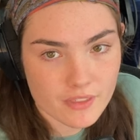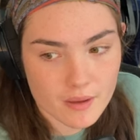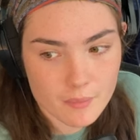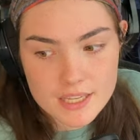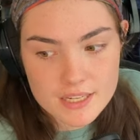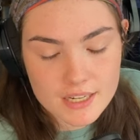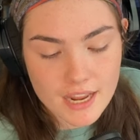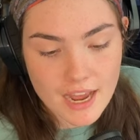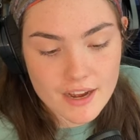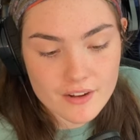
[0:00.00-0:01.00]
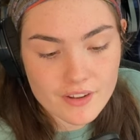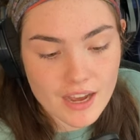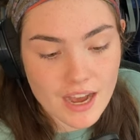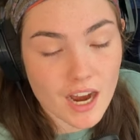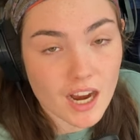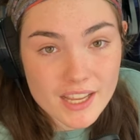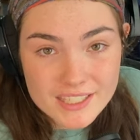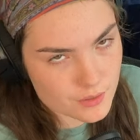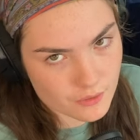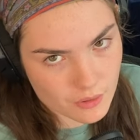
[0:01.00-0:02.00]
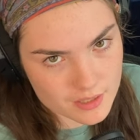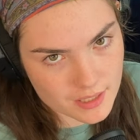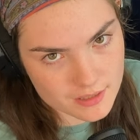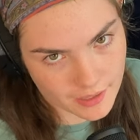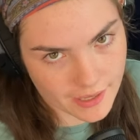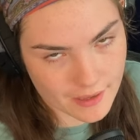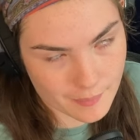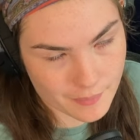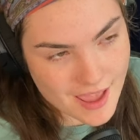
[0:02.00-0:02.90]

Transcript: for them. He didn't have a hut, so of course I took him.